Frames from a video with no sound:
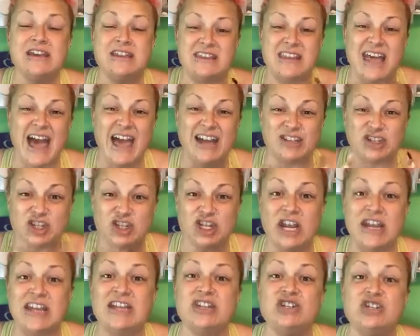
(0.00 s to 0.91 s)
That
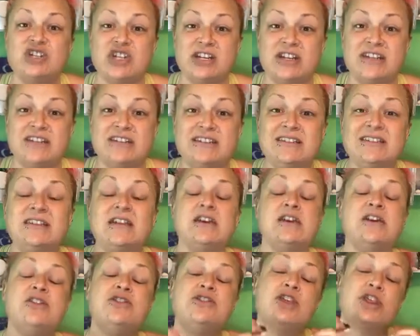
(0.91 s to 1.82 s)
changes
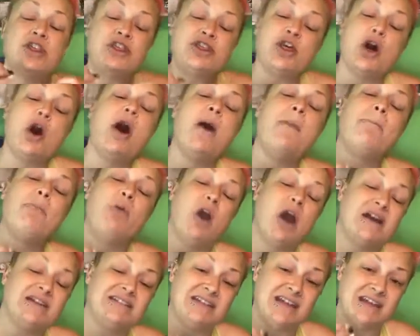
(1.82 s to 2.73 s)
the thought
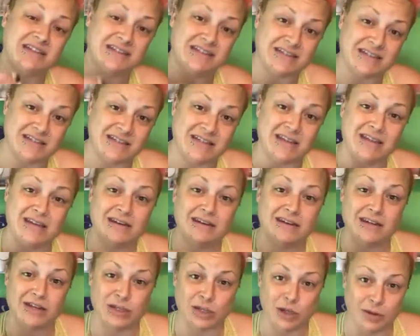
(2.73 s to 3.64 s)
processes
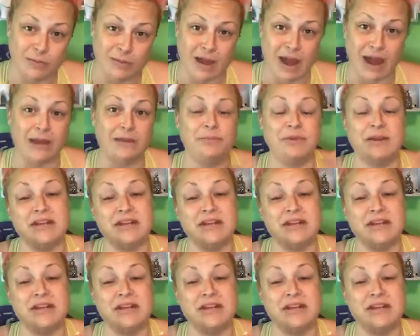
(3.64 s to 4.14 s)
in your mind.